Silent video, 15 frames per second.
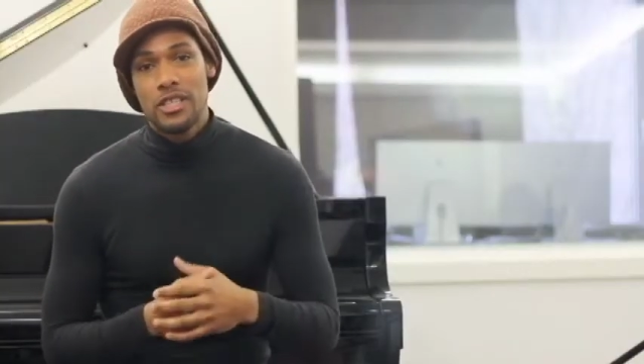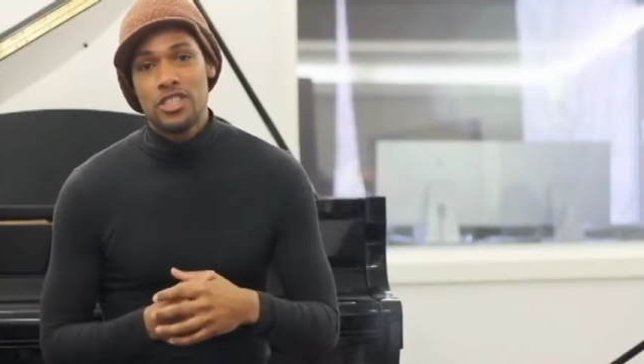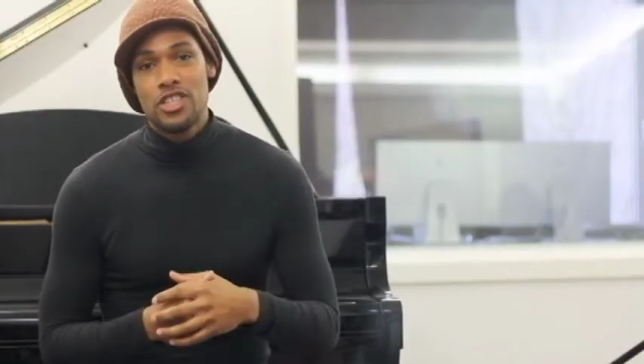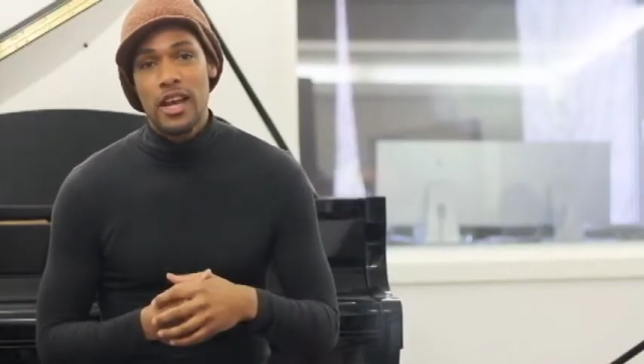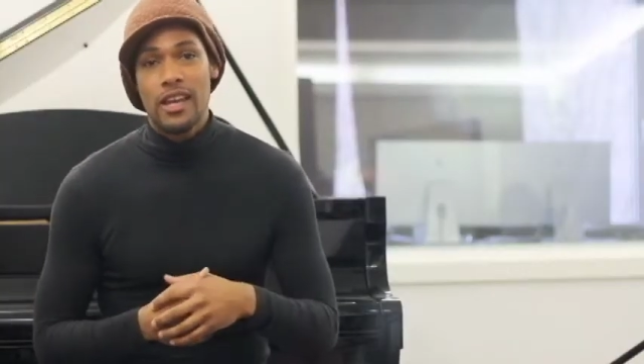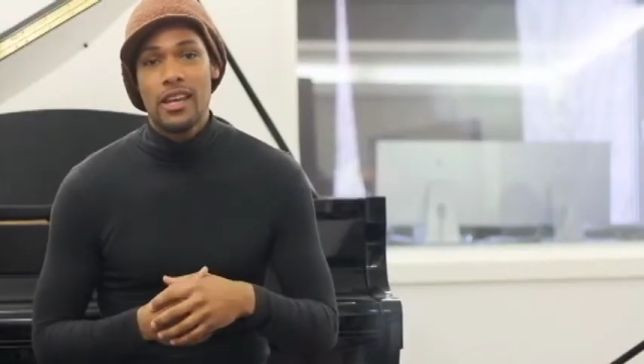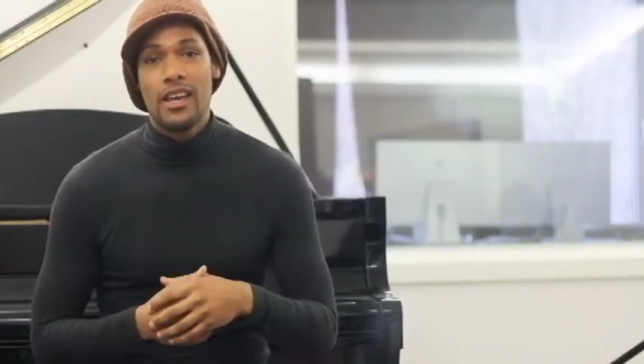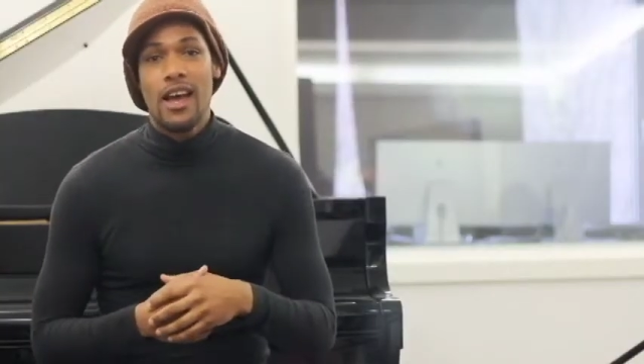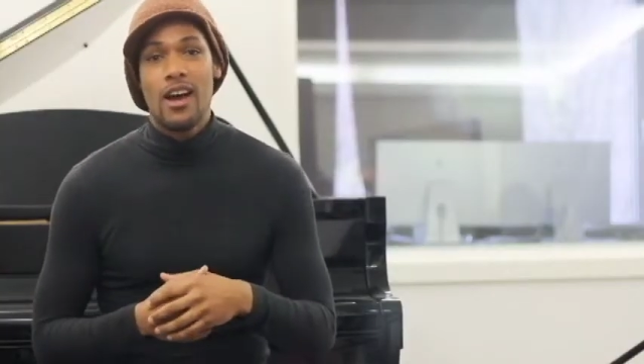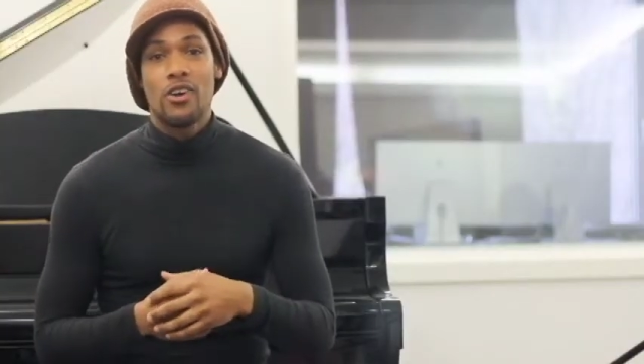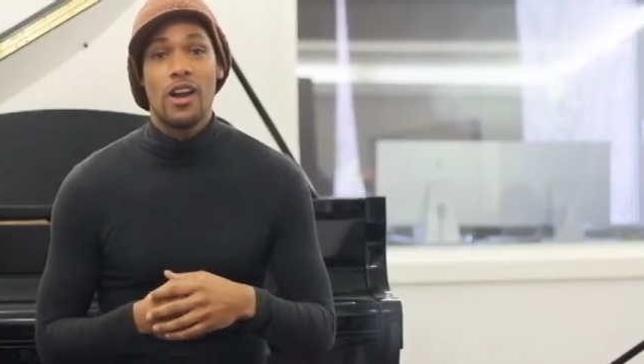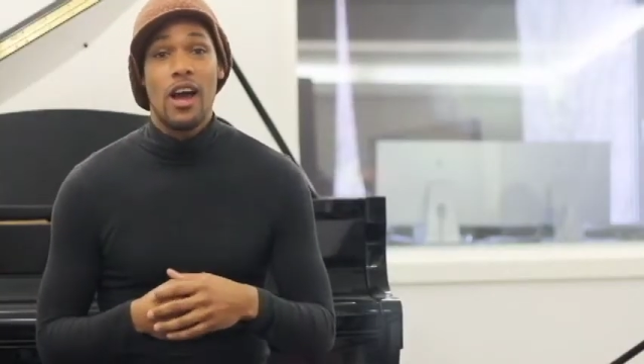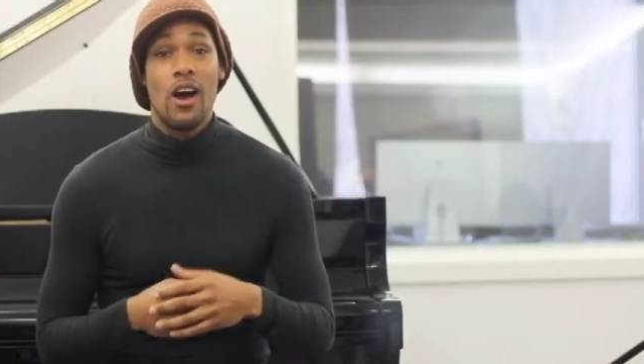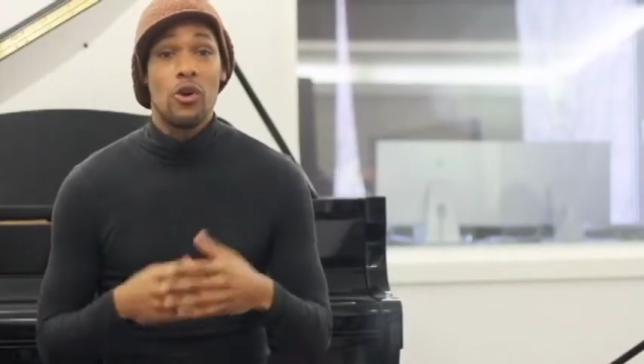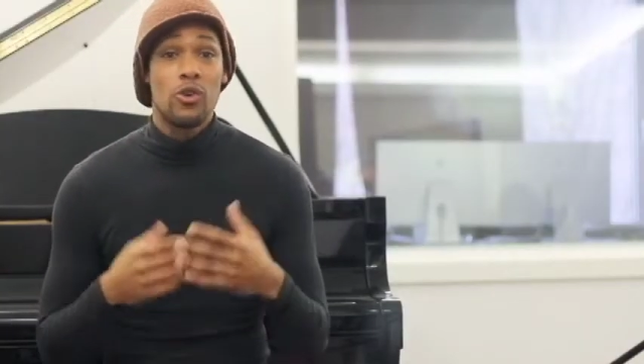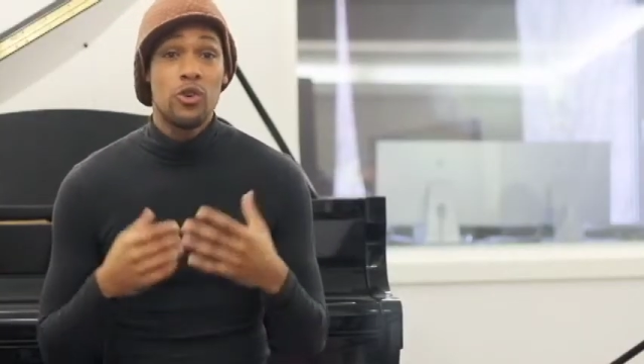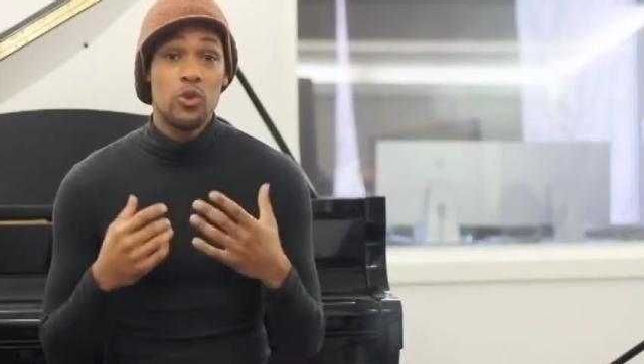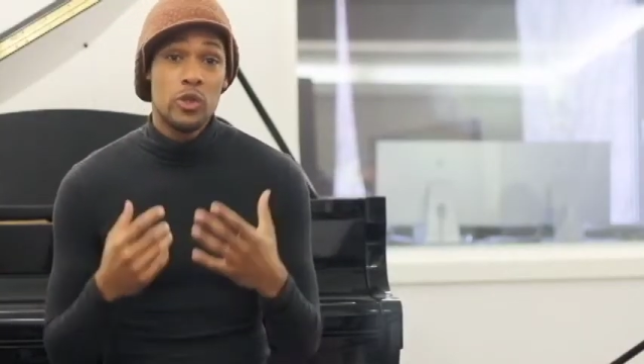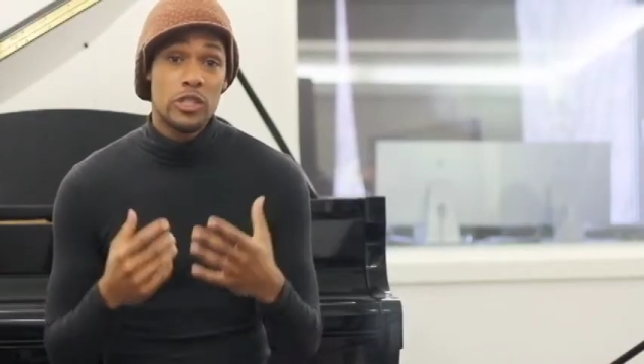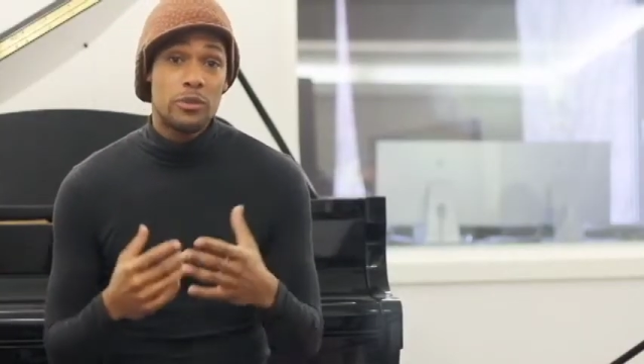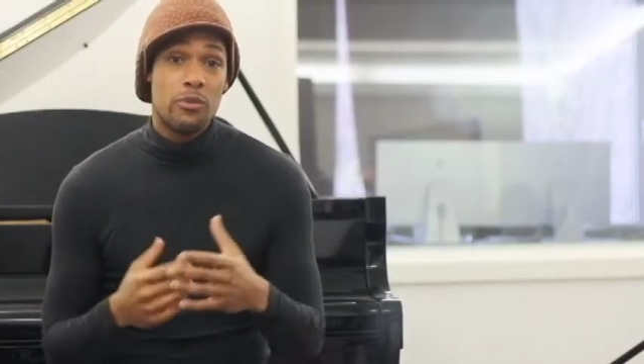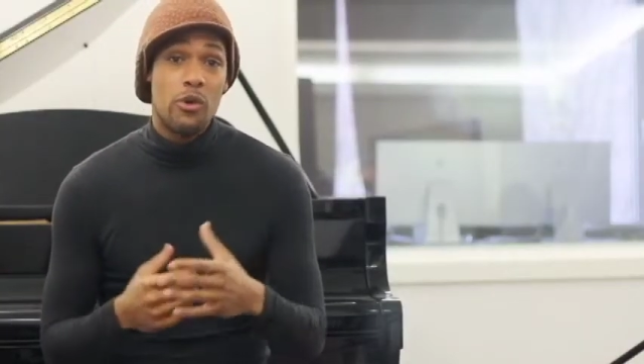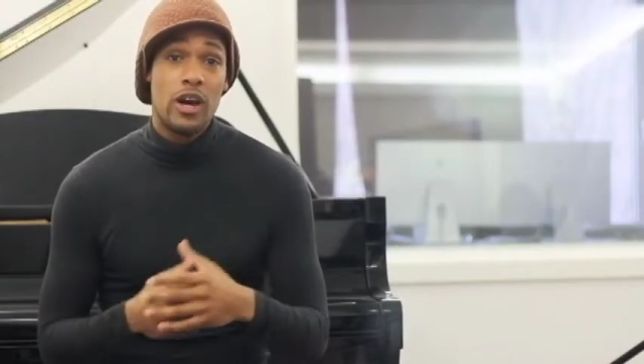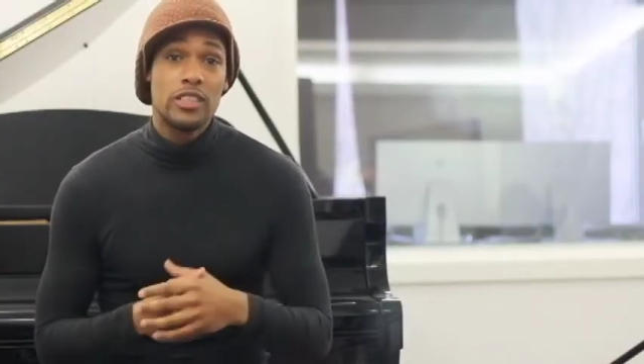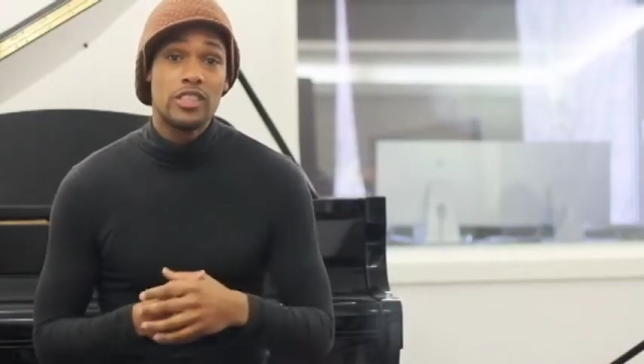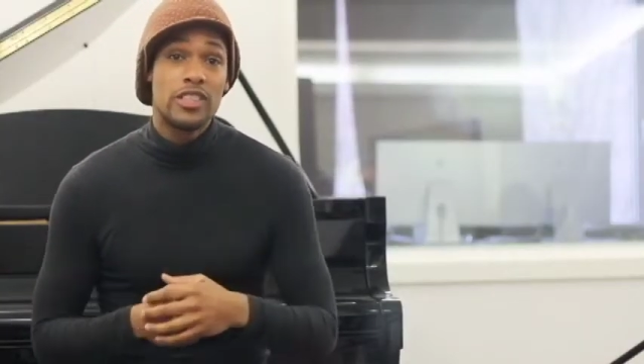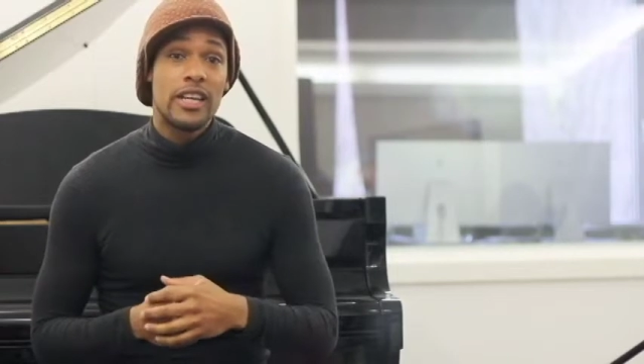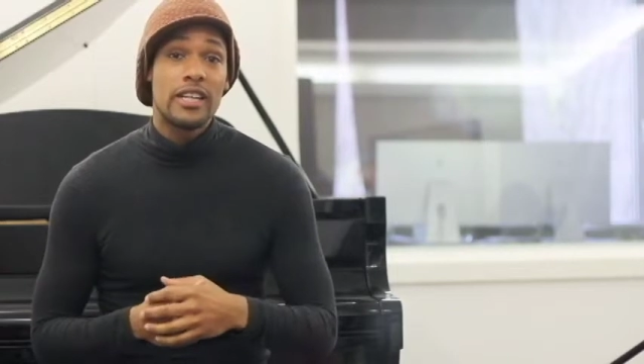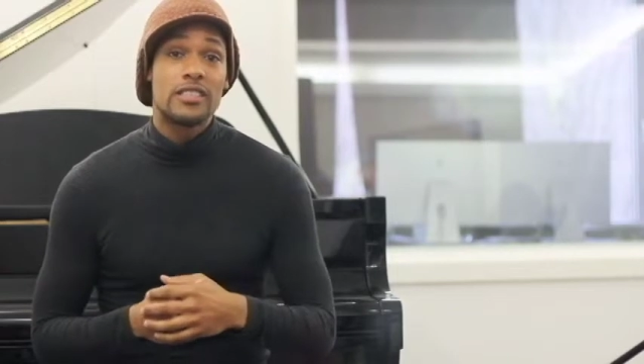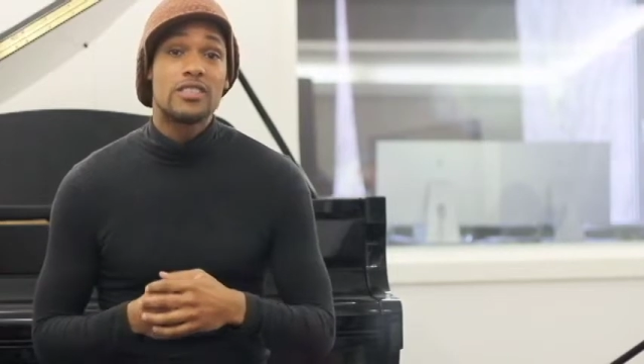and checking out our newest
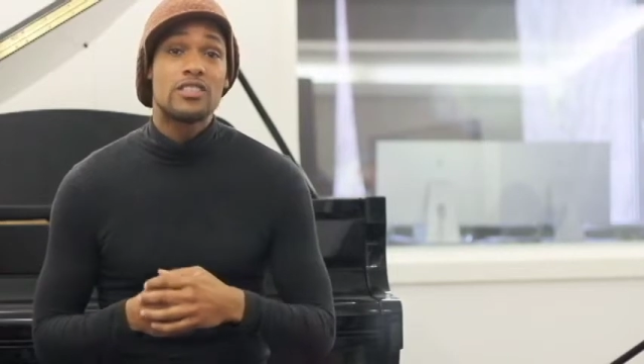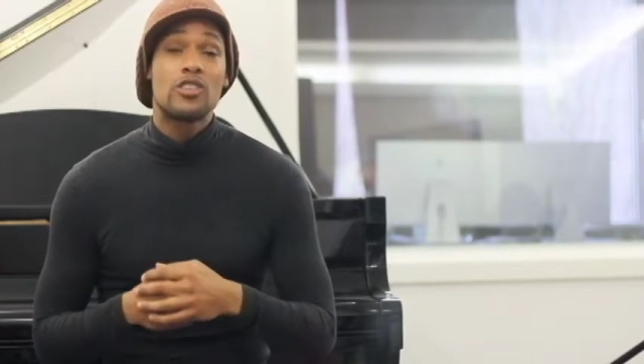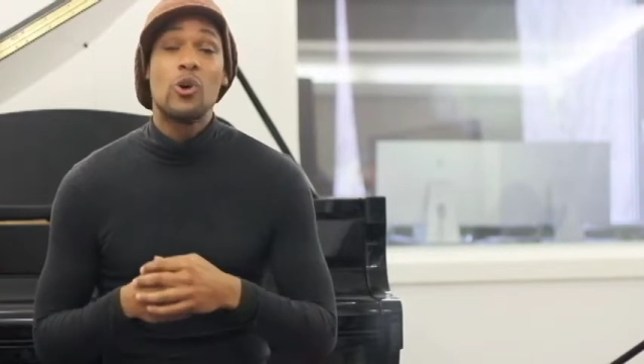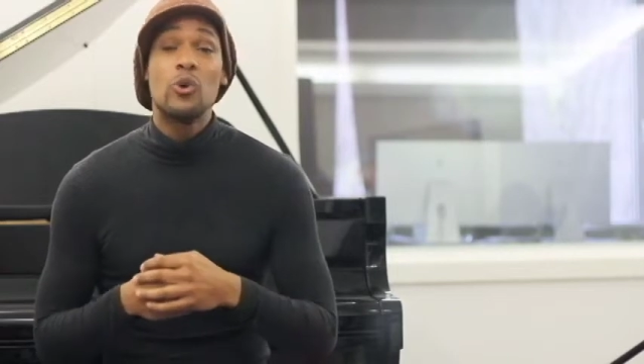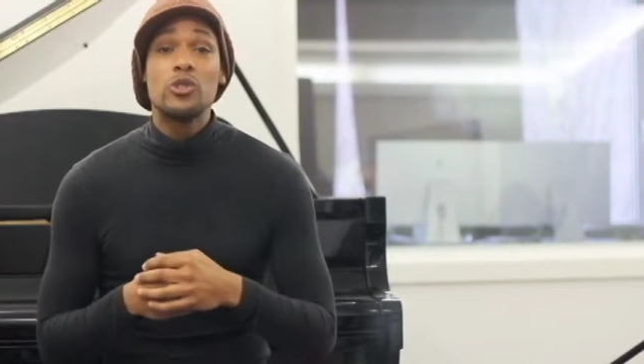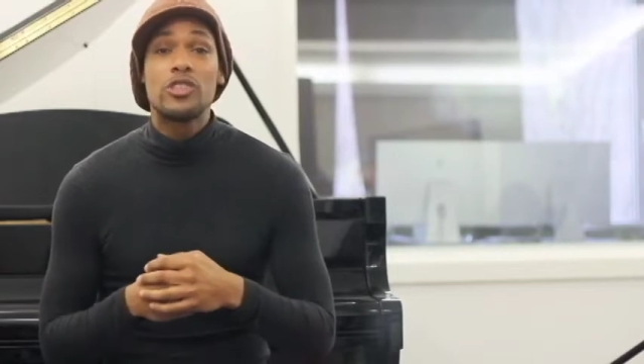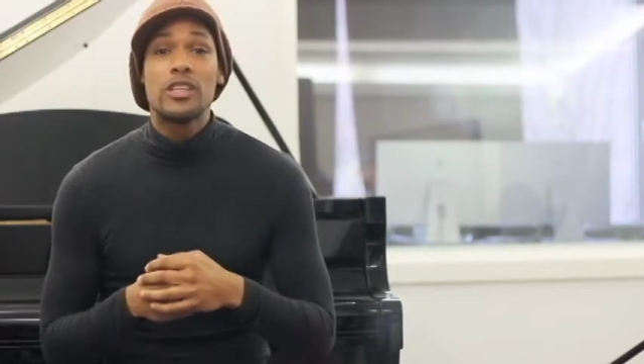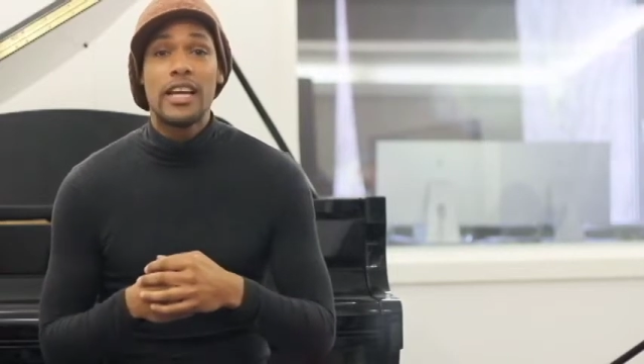project, Souls